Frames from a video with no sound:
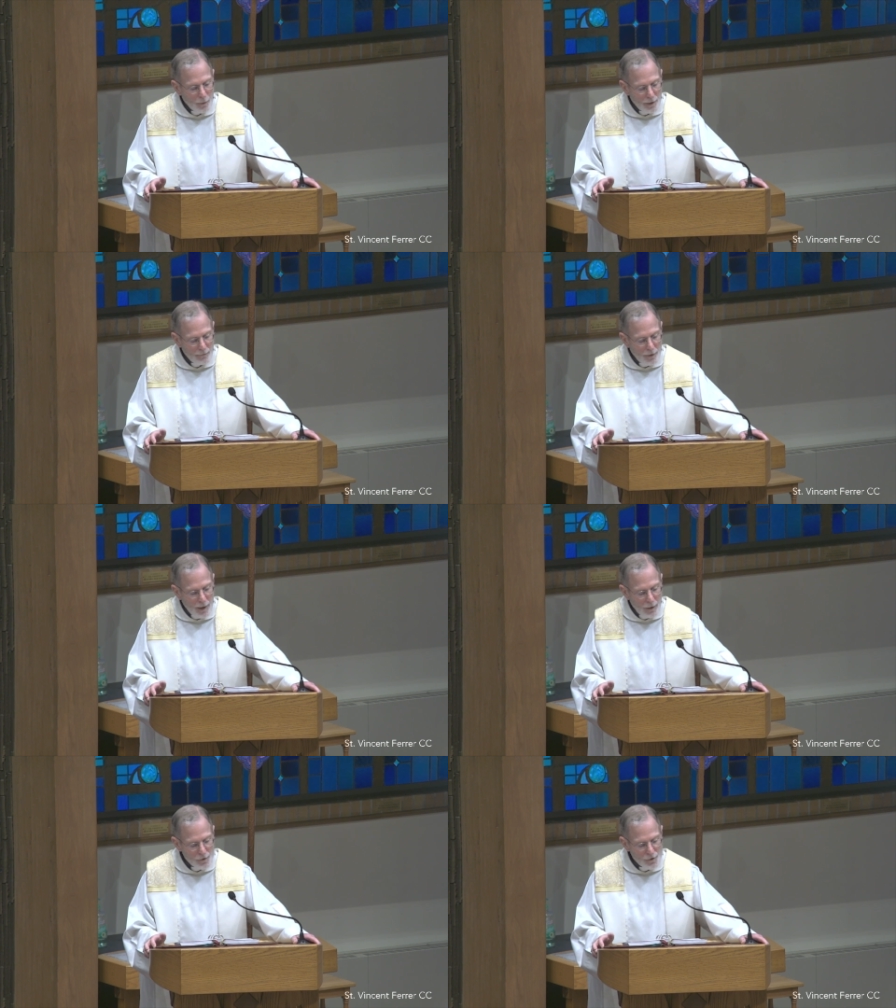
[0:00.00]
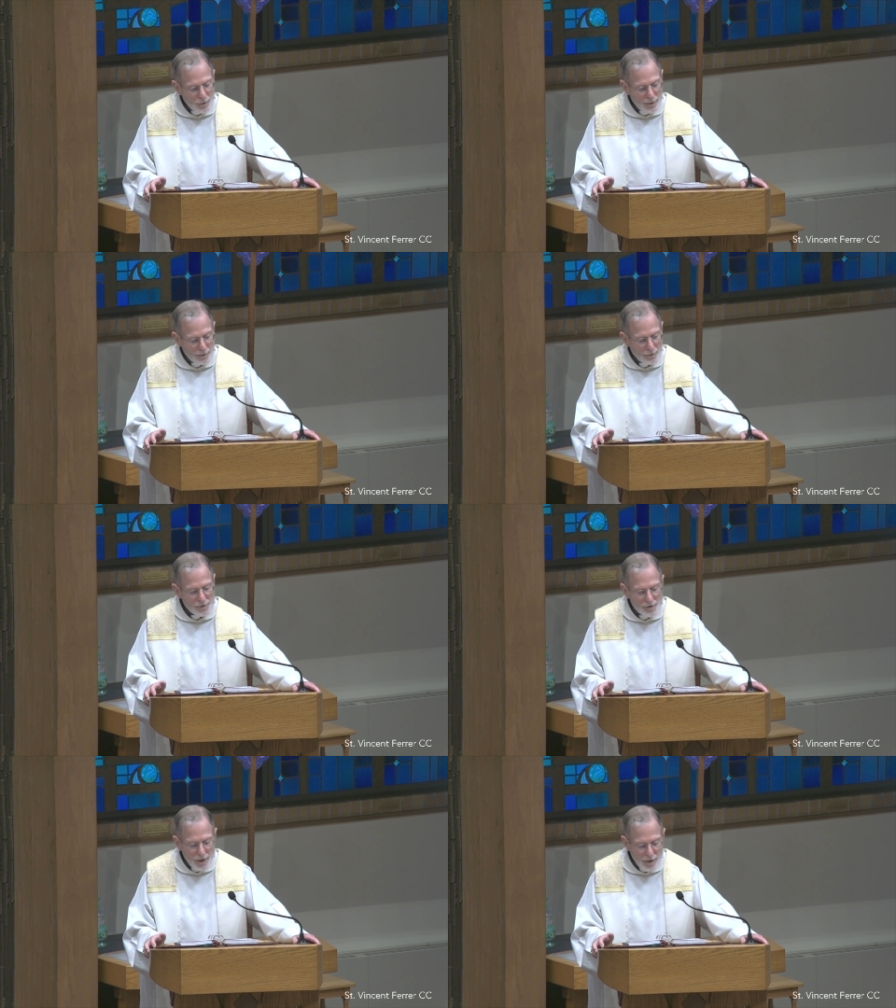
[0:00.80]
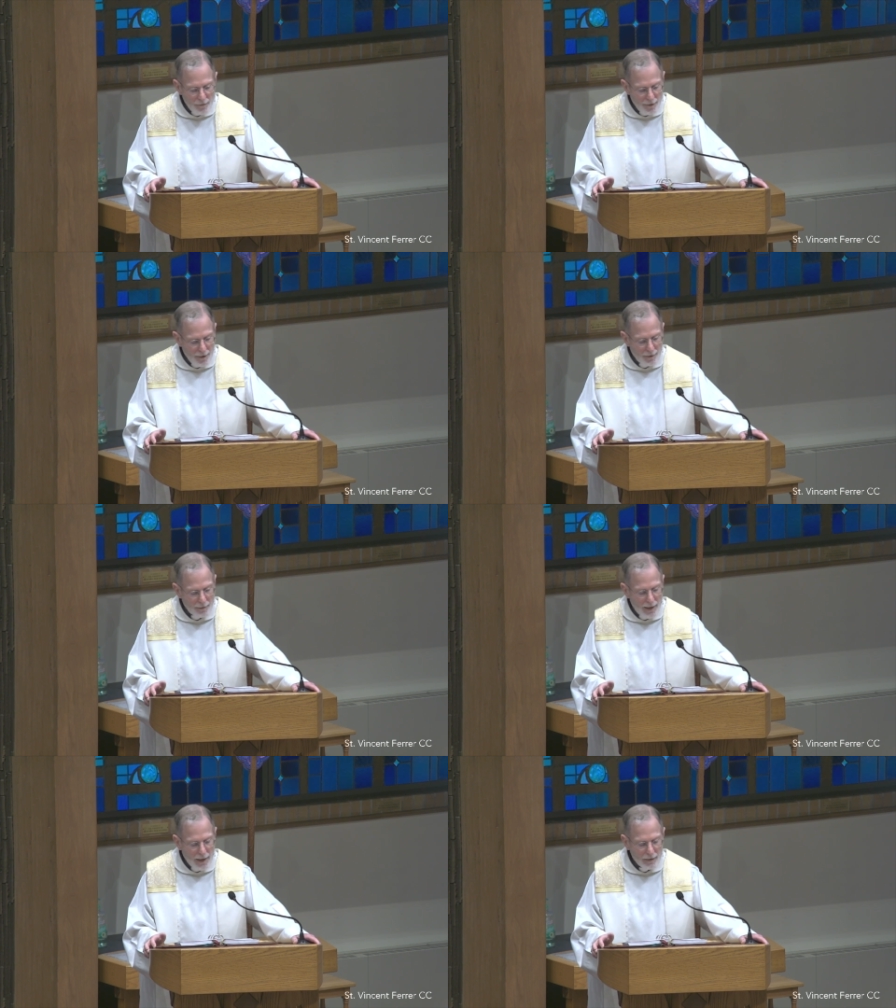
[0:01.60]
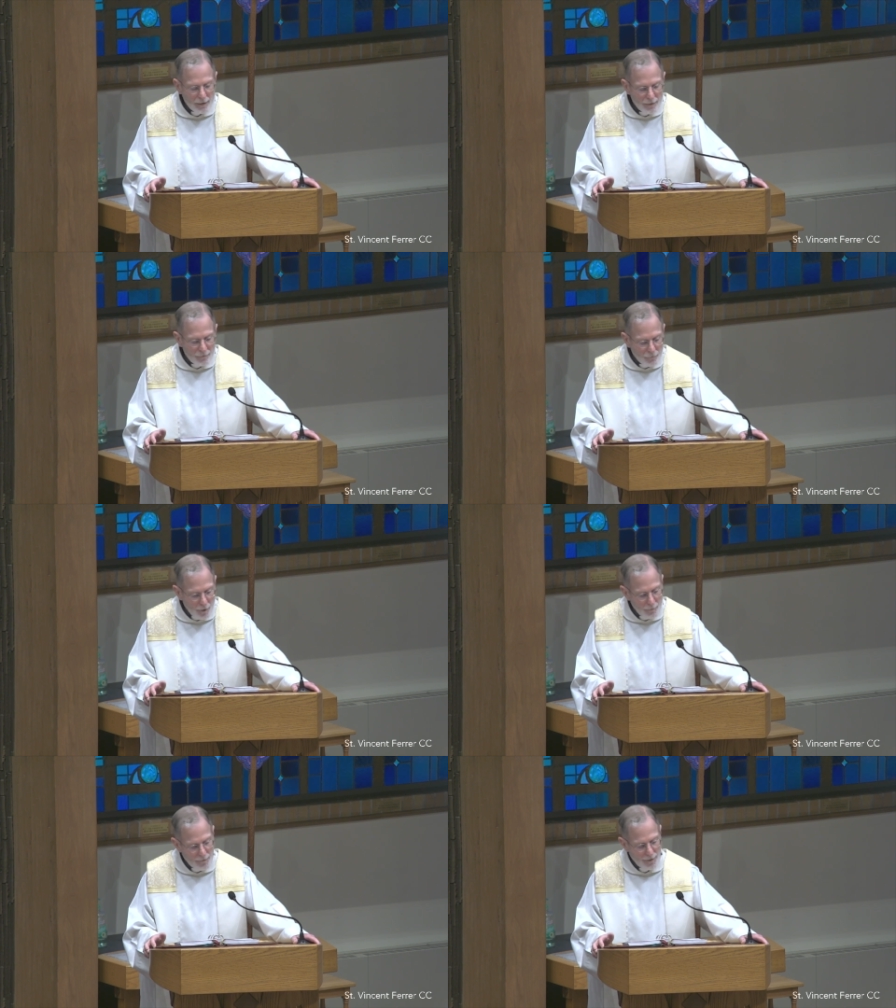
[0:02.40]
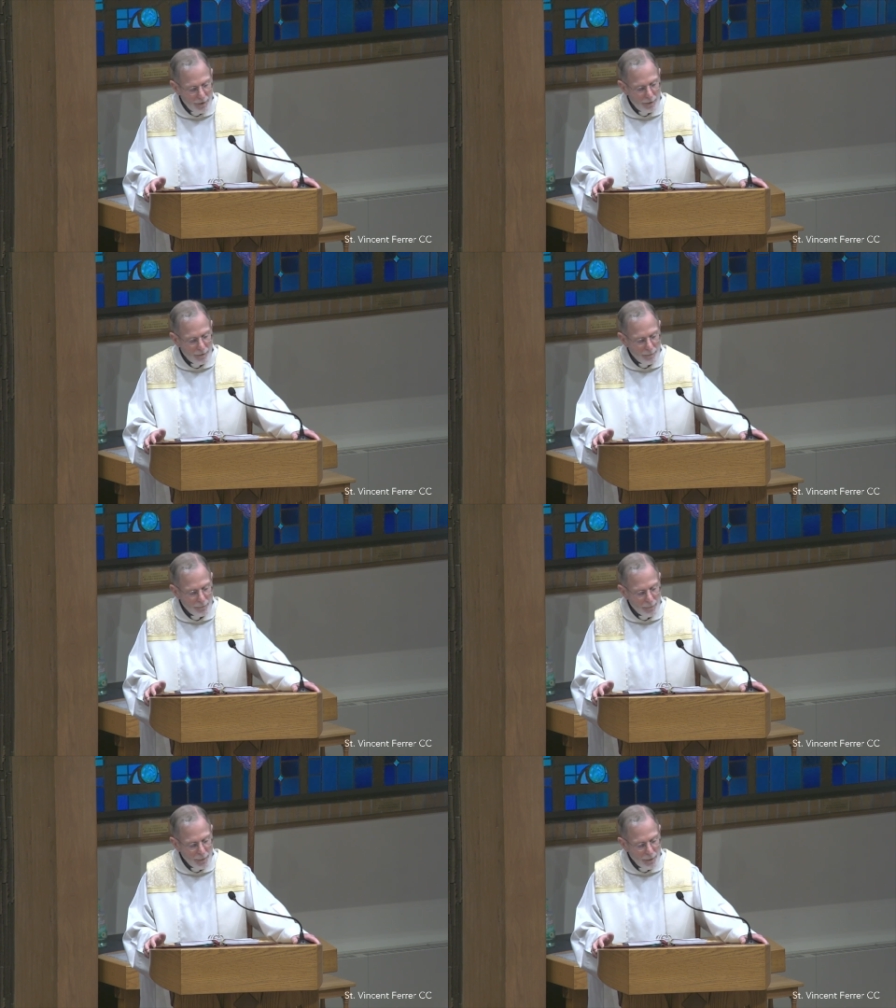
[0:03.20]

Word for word: Whatever house you enter, stay there and leave from there.